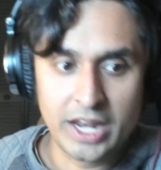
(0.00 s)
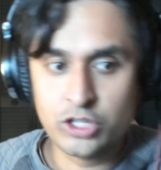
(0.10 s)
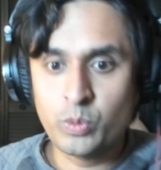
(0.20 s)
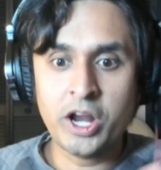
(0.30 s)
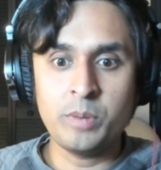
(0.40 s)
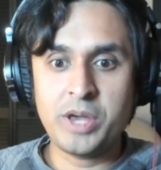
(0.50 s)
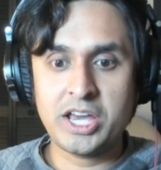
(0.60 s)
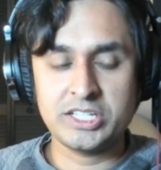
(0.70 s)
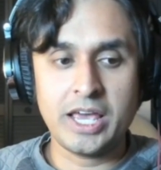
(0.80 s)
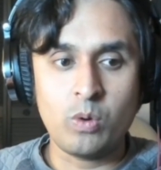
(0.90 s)
And it's weird
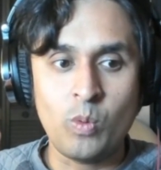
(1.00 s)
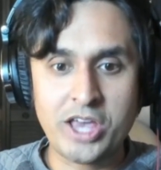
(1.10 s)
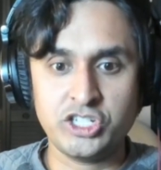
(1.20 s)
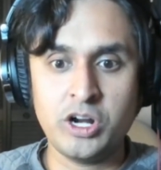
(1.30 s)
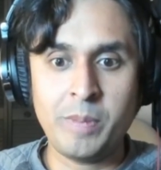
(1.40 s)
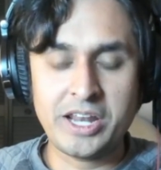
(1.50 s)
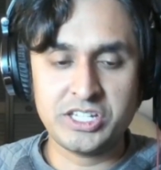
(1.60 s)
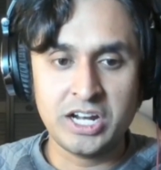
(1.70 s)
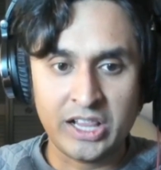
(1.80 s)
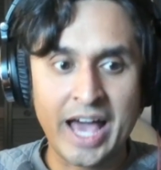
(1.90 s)
because like Western
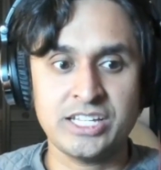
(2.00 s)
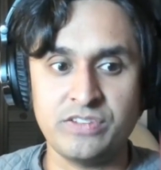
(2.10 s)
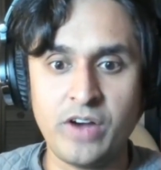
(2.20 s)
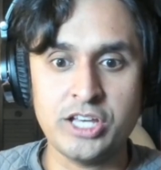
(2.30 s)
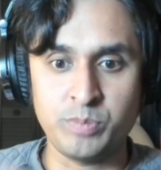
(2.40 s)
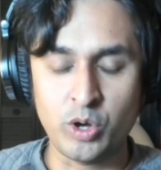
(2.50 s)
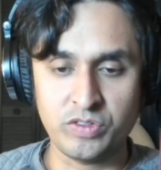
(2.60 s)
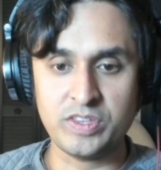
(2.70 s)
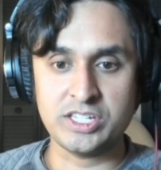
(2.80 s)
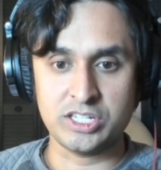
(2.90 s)
medicine classifies
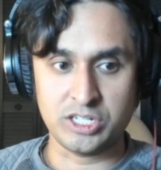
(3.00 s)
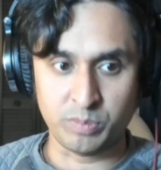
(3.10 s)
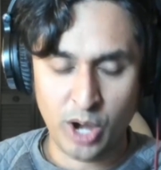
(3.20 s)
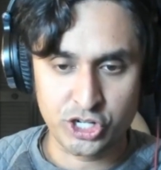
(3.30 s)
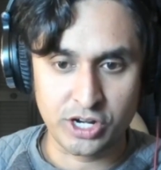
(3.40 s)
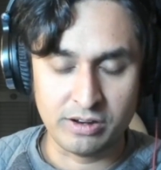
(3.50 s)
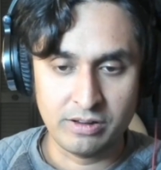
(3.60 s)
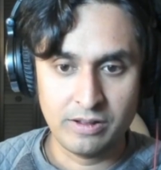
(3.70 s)
both of these as depression.